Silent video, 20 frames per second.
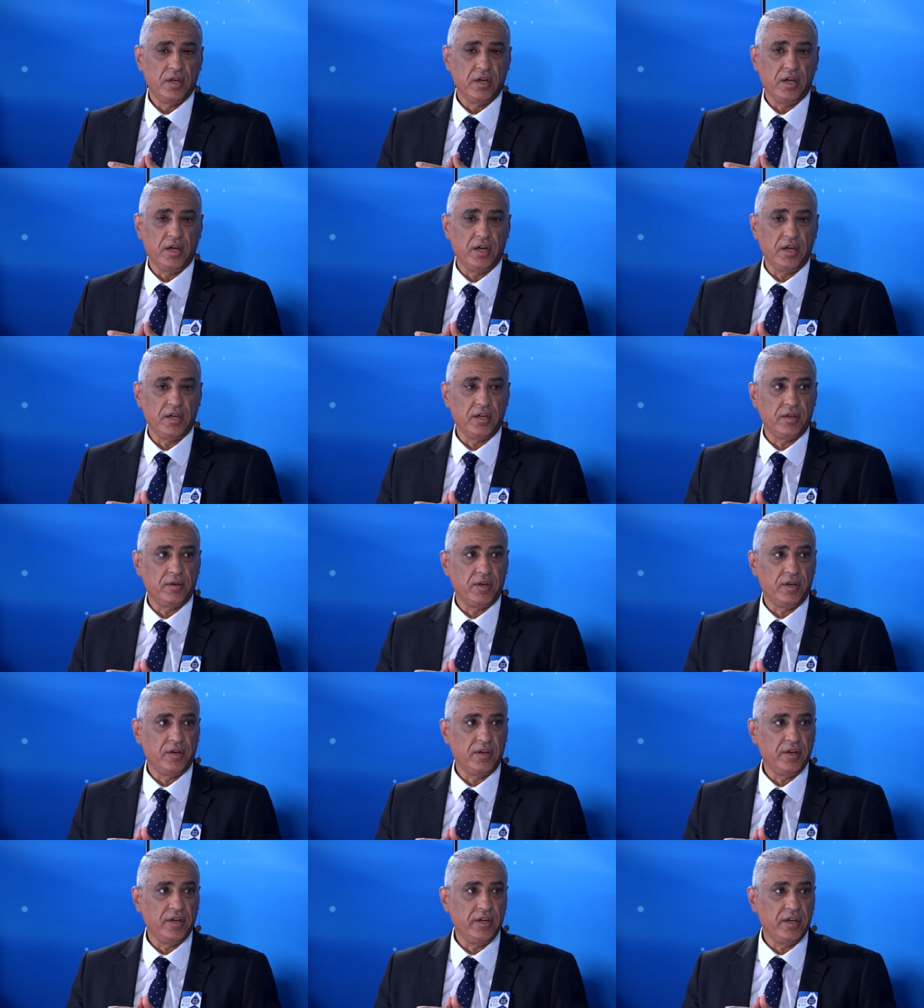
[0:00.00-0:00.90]

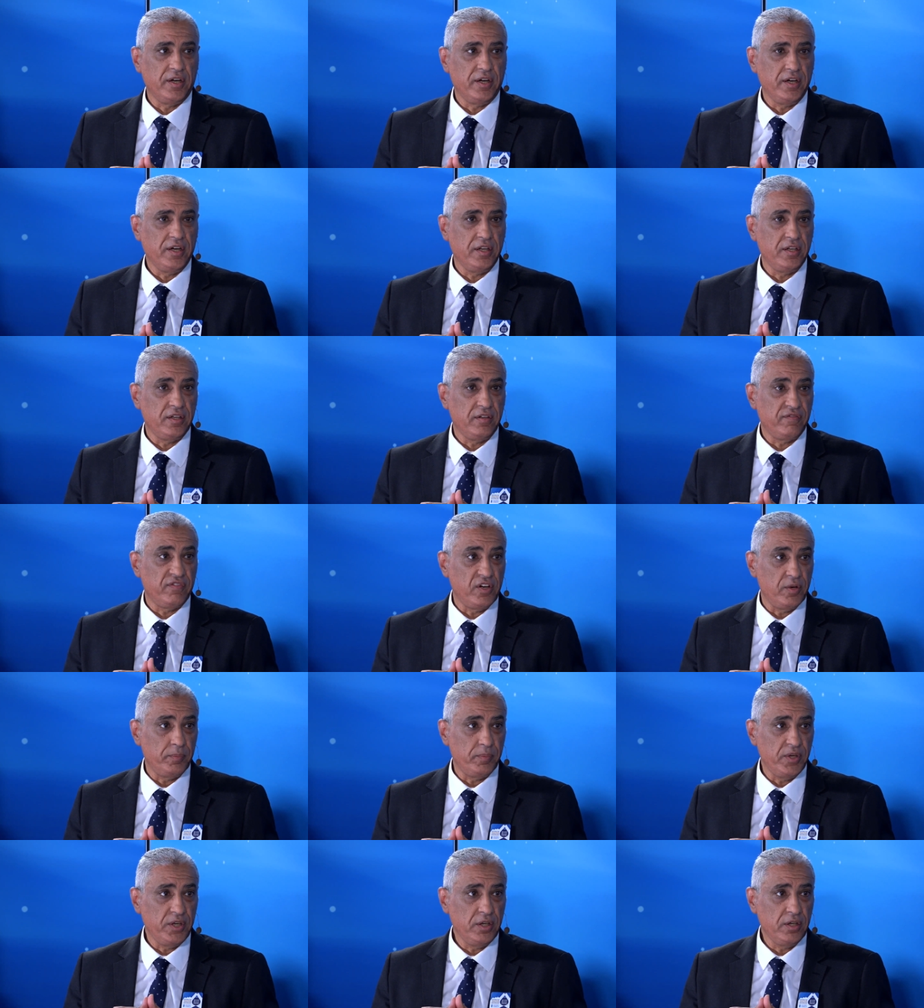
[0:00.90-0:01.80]
in
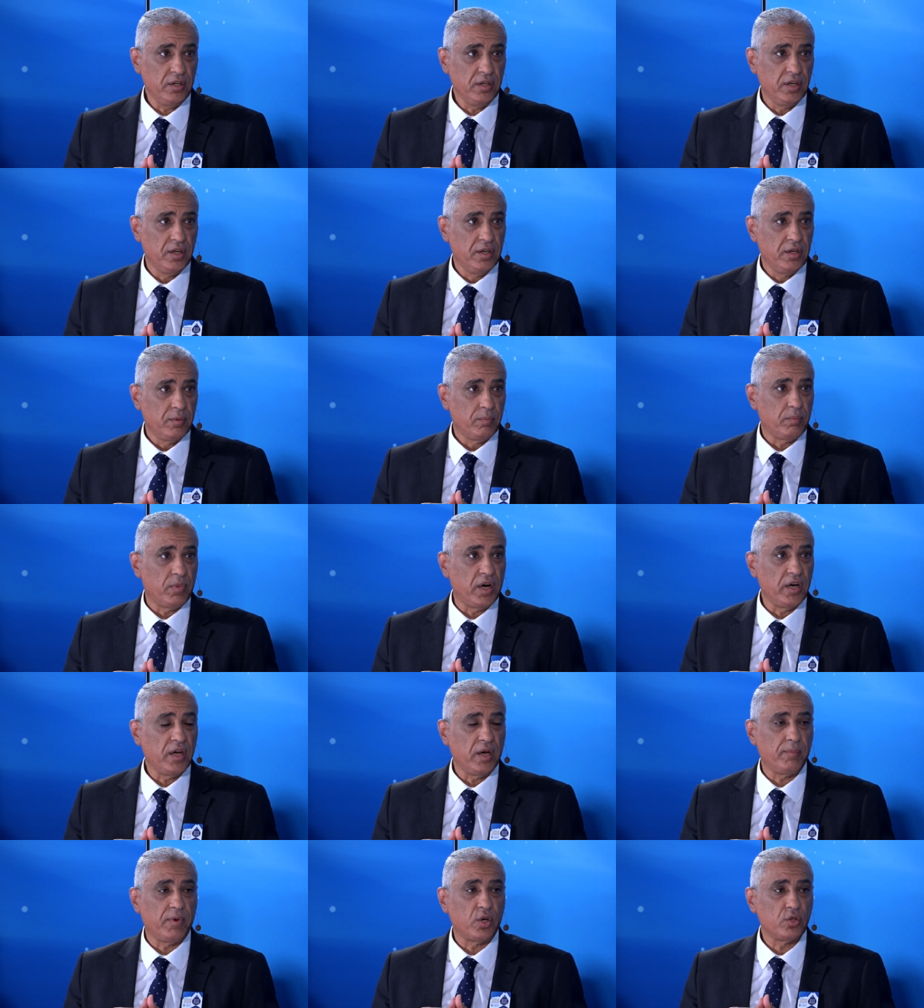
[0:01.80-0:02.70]
Philippines
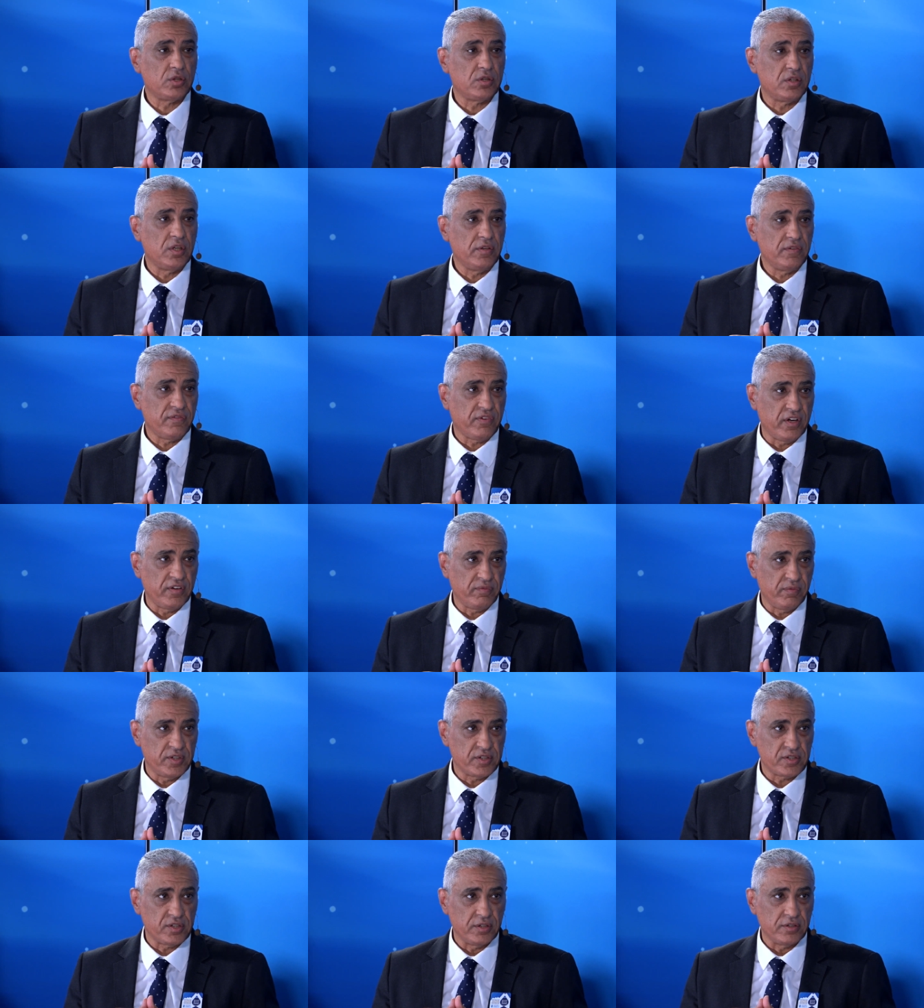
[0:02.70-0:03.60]
by about
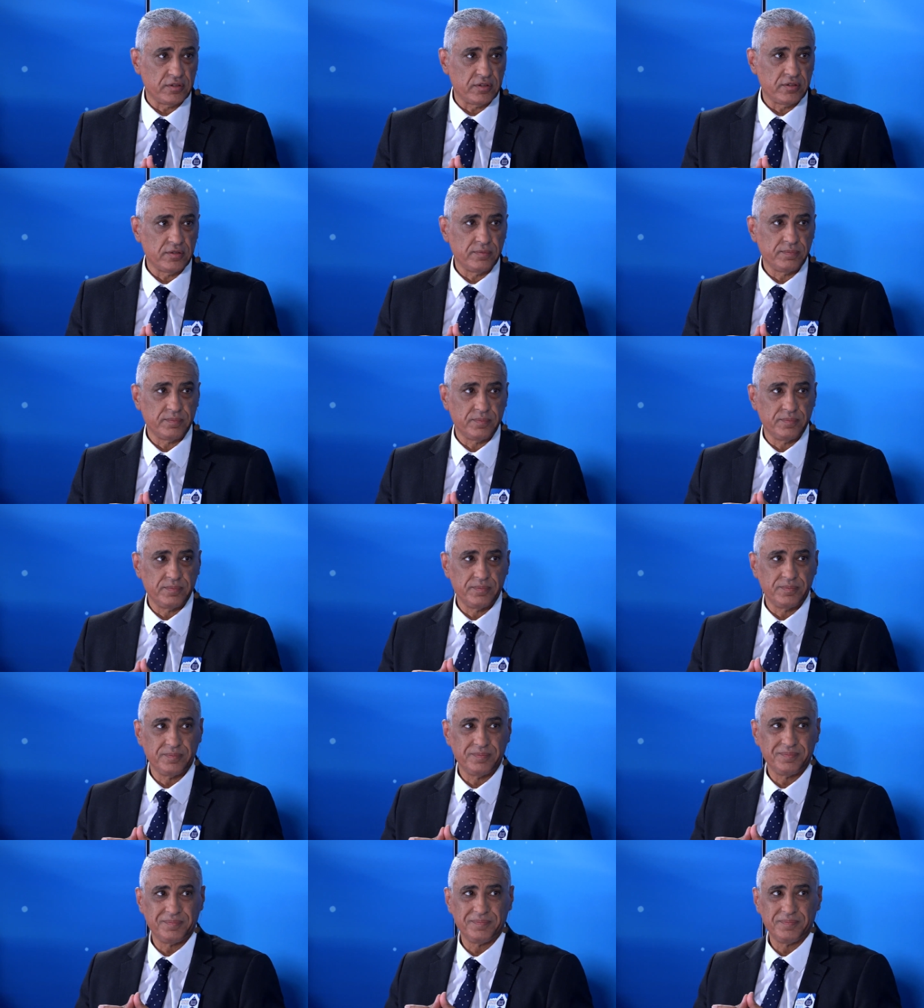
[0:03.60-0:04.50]
5%.
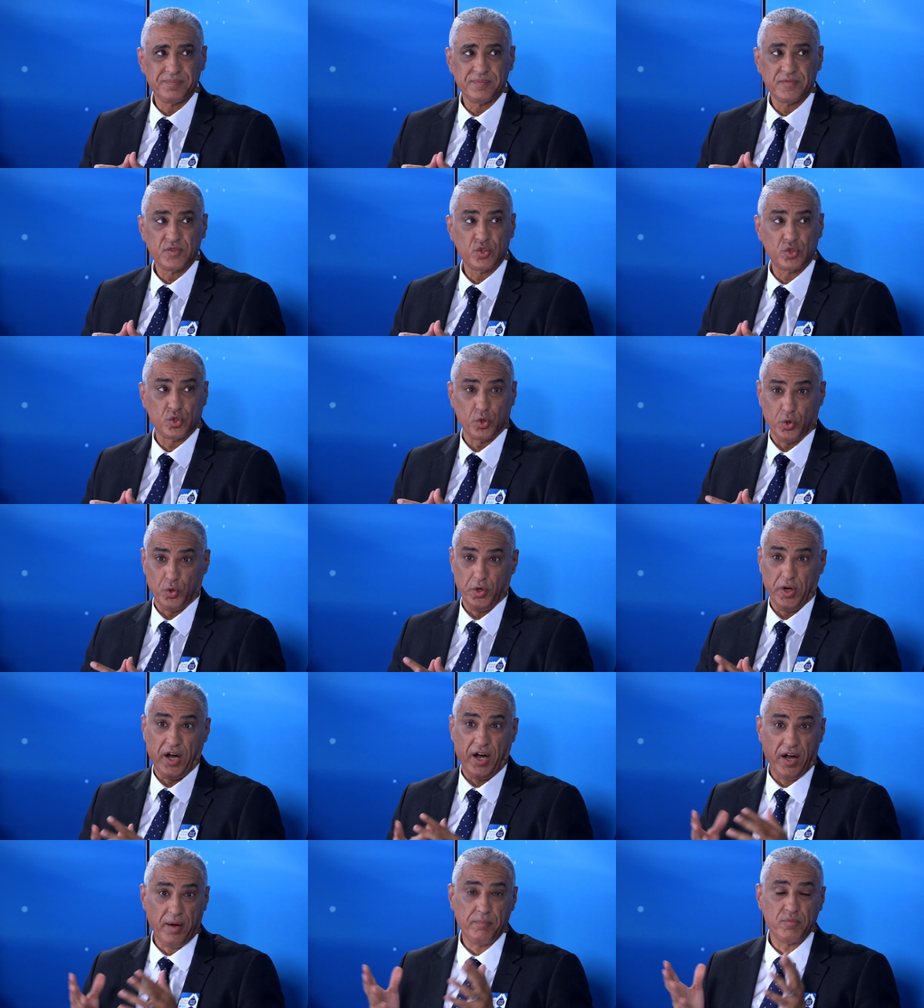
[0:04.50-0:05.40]
So
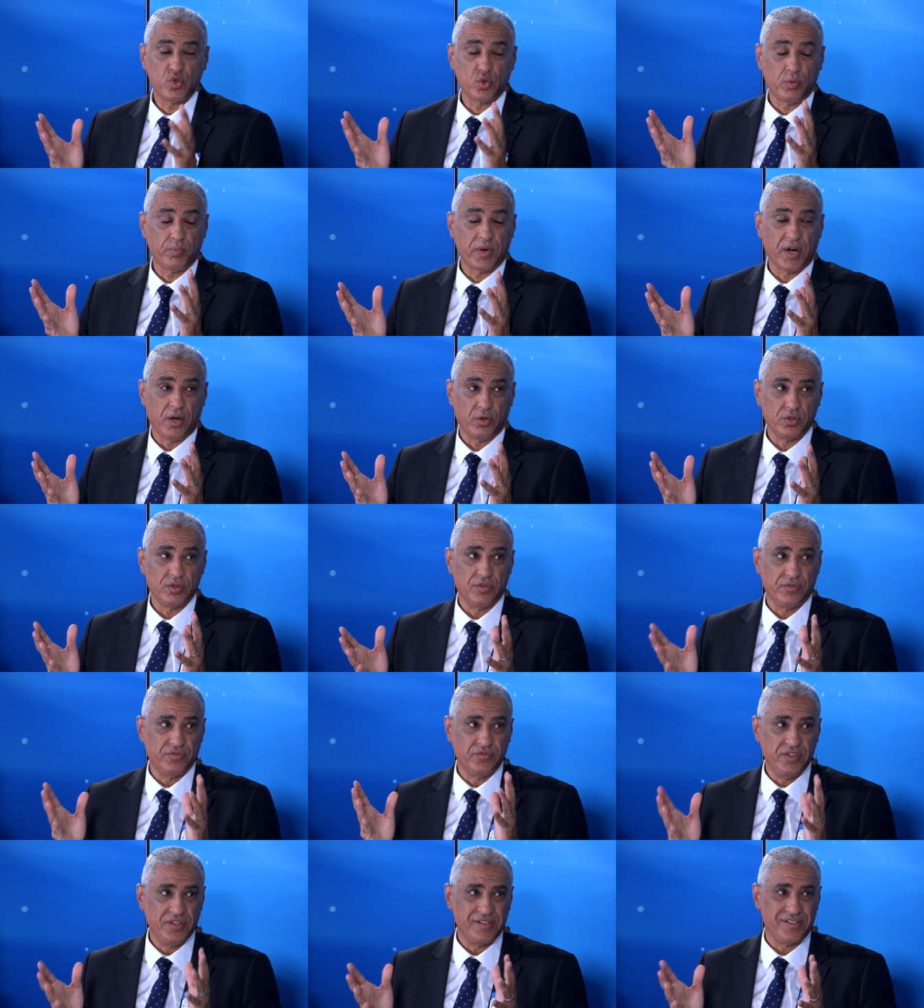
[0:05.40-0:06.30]
I'm so proud
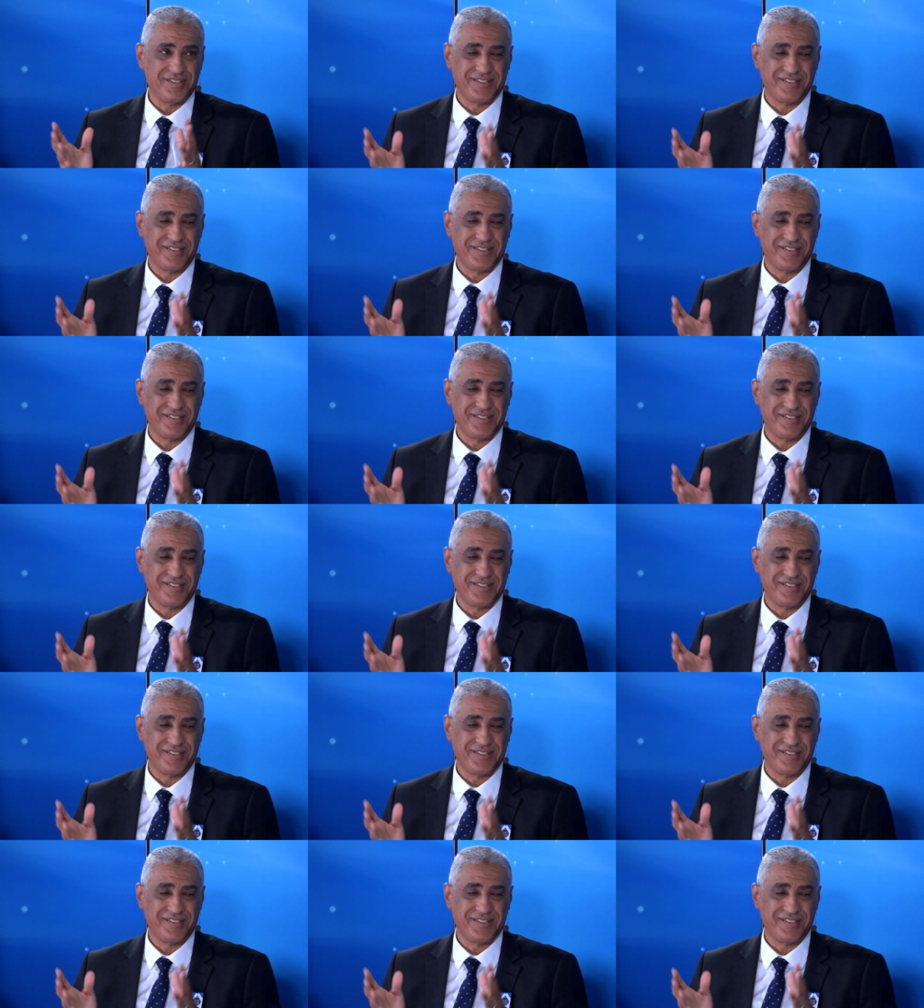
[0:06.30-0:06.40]
of it.